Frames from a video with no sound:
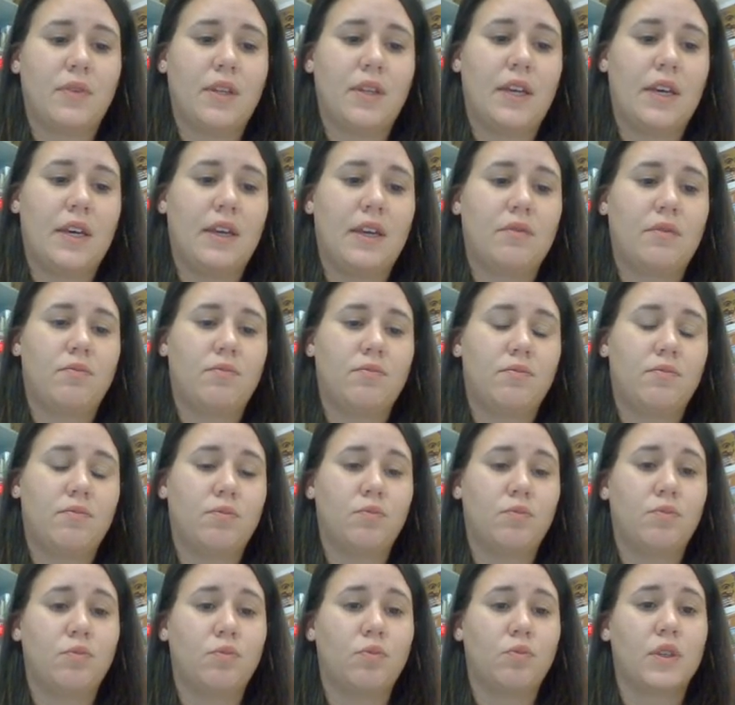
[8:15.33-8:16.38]
it
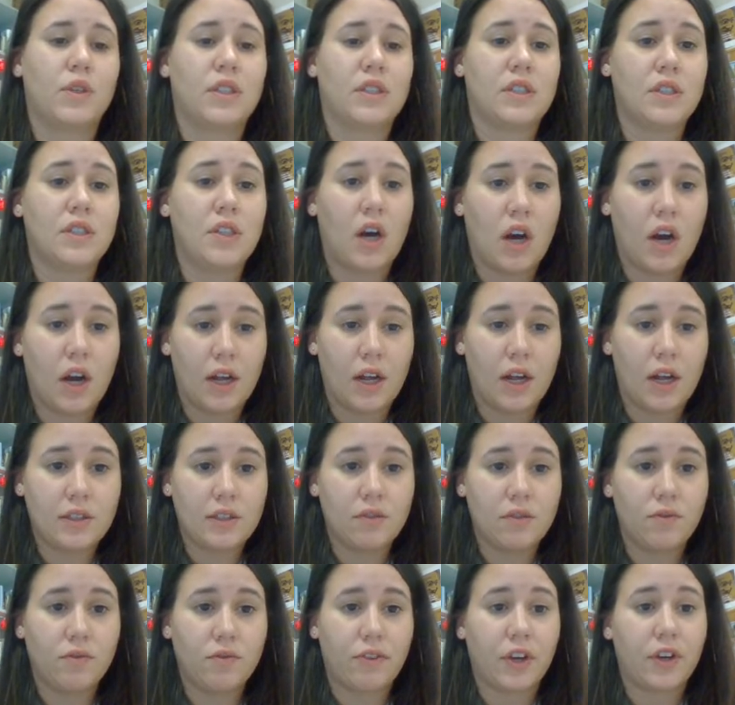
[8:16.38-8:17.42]
was
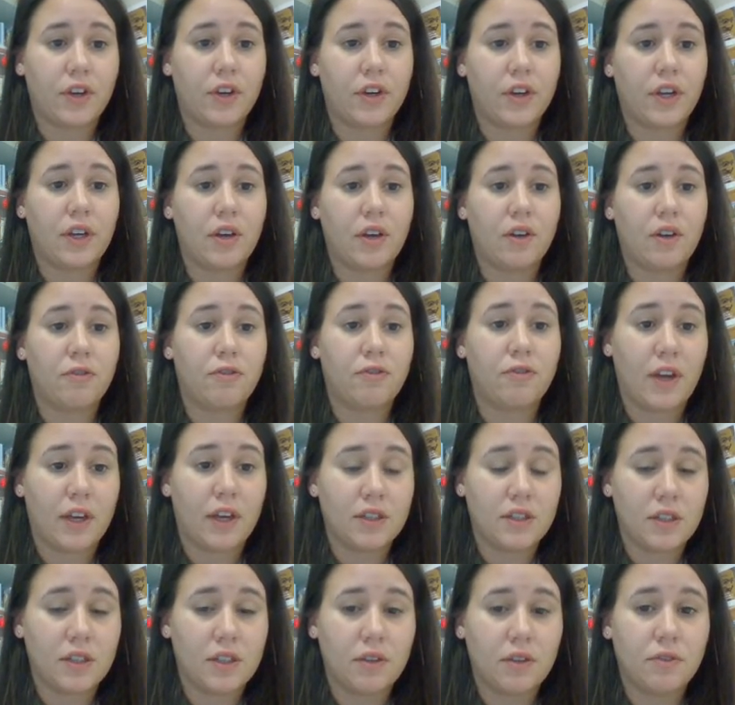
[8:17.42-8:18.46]
not very
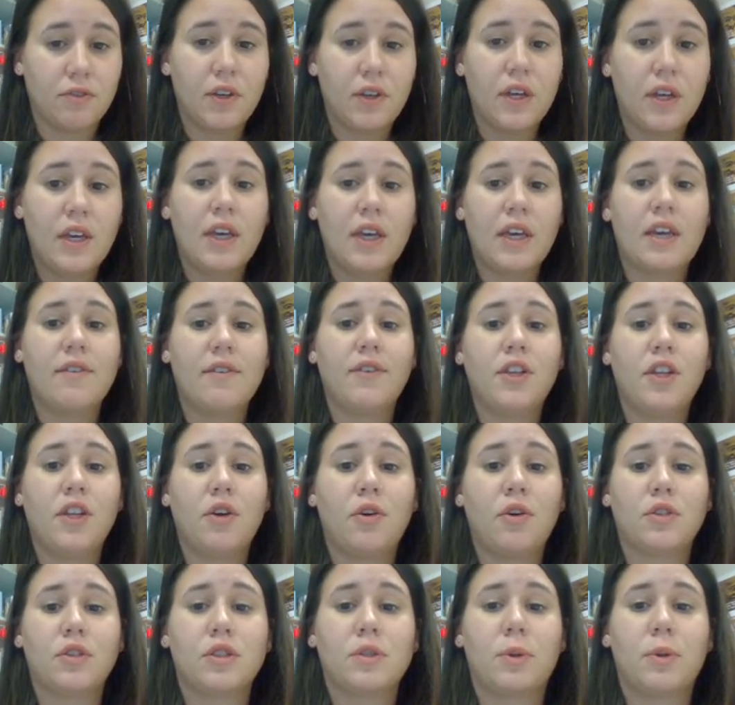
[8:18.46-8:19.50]
effective. Even
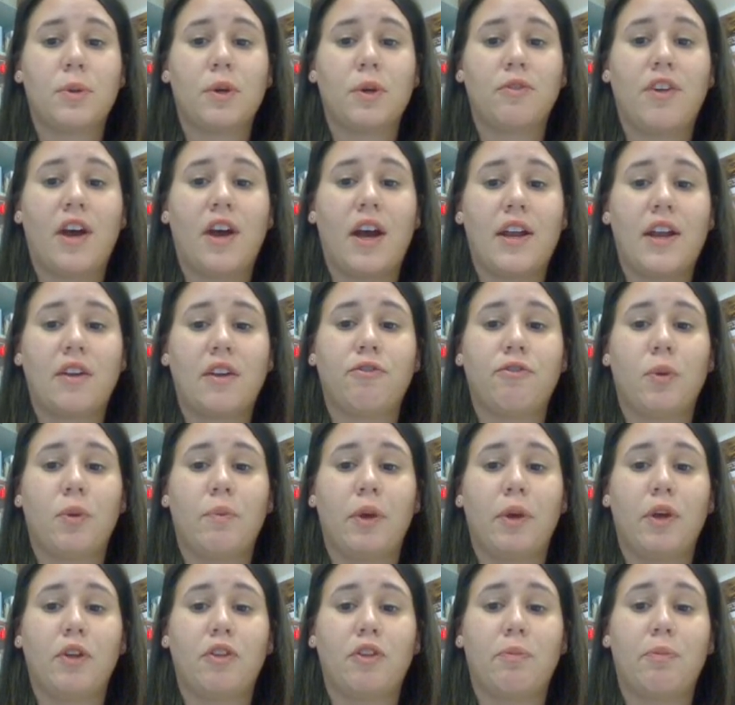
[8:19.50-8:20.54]
though it was providing for
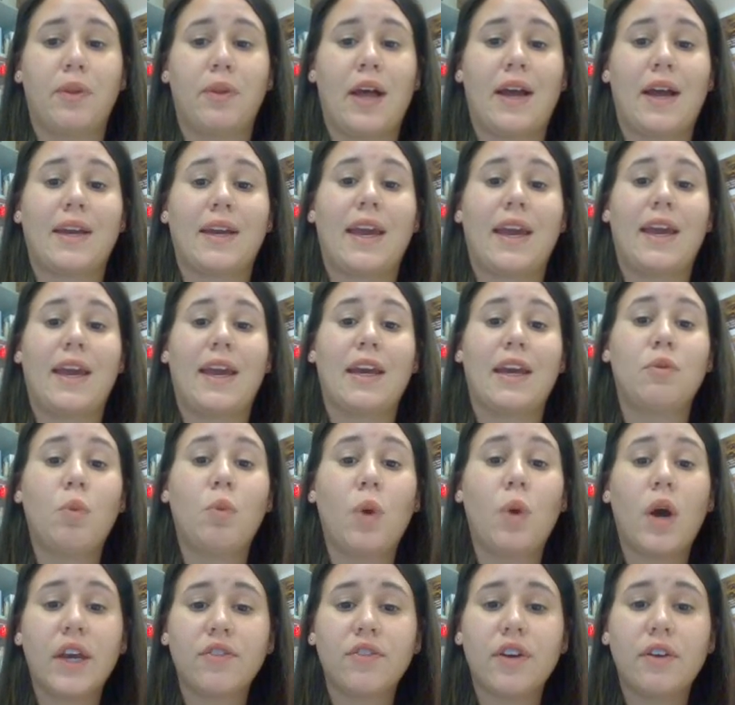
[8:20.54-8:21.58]
both Black and
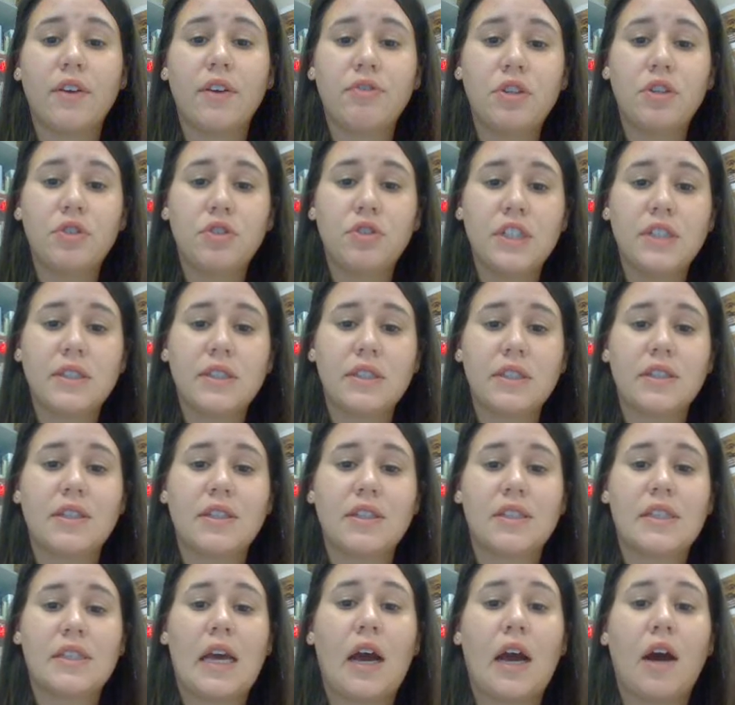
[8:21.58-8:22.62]
white refugees in the
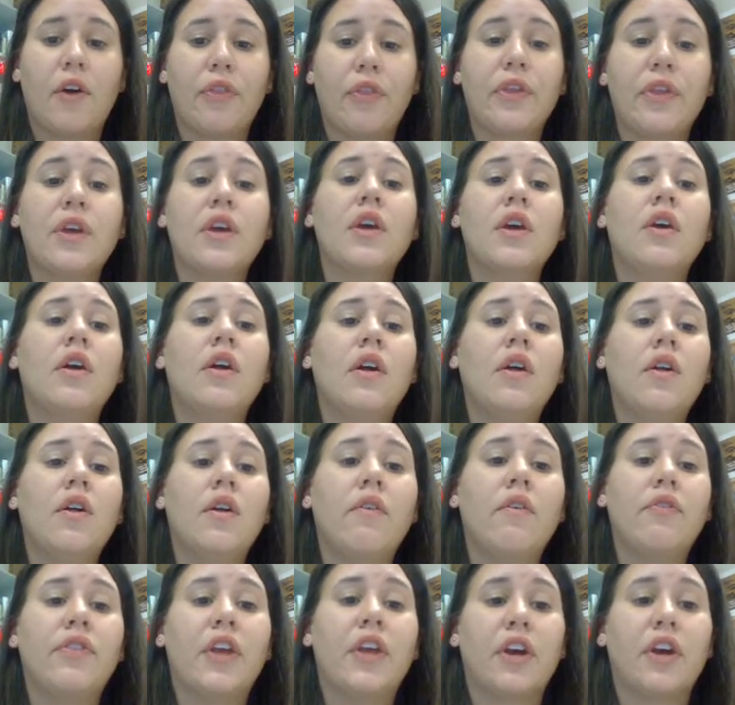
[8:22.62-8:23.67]
South,
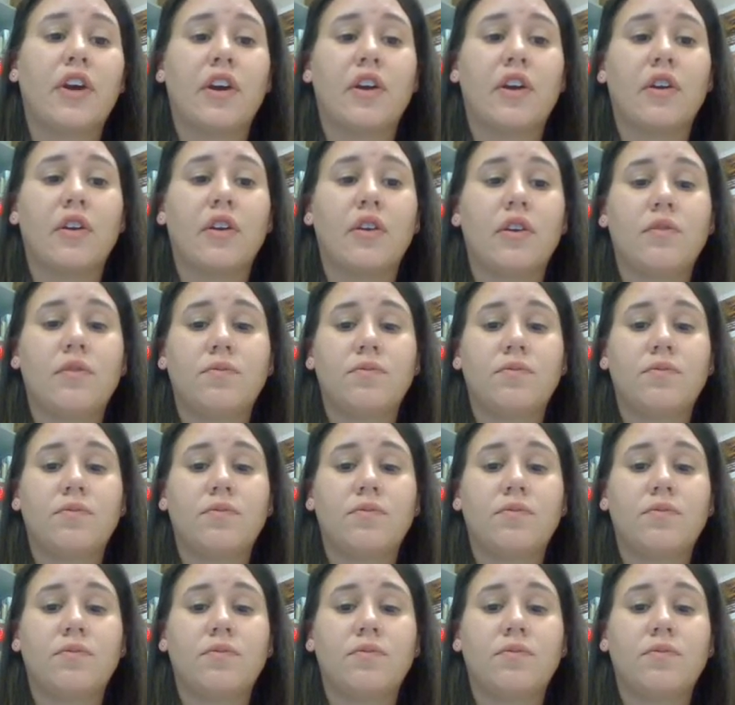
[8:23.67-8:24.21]
the